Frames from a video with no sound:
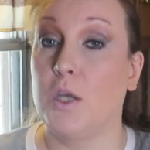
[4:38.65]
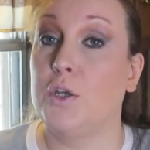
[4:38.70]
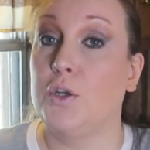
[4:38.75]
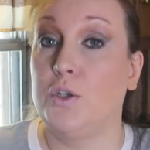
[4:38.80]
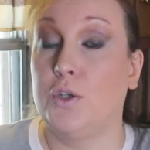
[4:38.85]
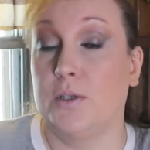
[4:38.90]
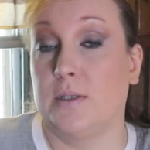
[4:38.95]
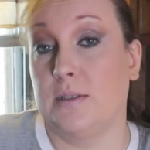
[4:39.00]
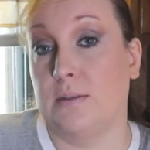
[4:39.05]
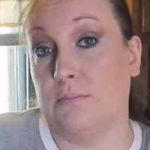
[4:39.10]

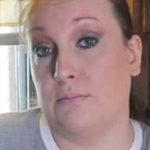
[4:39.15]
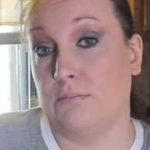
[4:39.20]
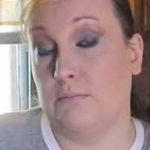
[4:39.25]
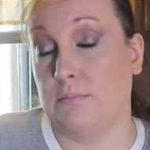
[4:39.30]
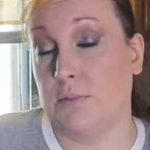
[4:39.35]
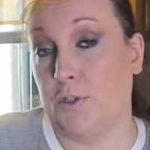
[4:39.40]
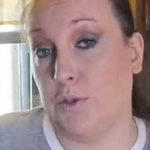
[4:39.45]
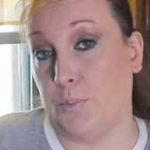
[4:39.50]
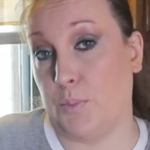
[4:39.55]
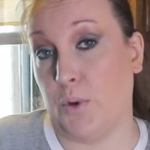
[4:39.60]

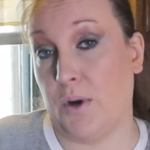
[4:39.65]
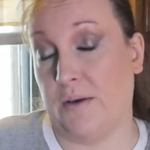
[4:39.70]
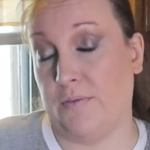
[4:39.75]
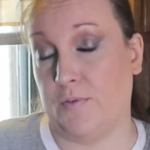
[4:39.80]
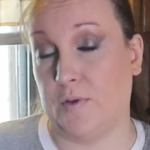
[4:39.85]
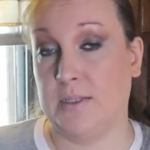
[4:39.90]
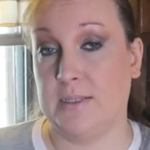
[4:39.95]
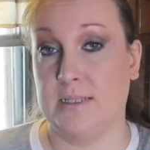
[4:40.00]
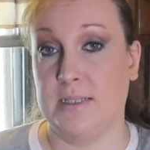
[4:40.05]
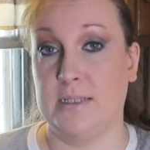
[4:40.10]
your
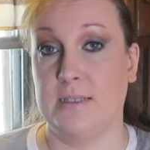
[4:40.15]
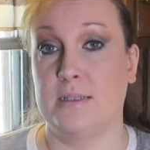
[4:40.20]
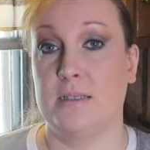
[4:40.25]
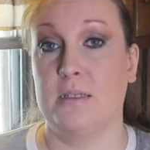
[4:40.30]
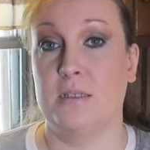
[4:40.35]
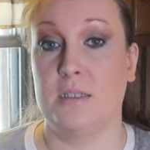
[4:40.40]
preferences.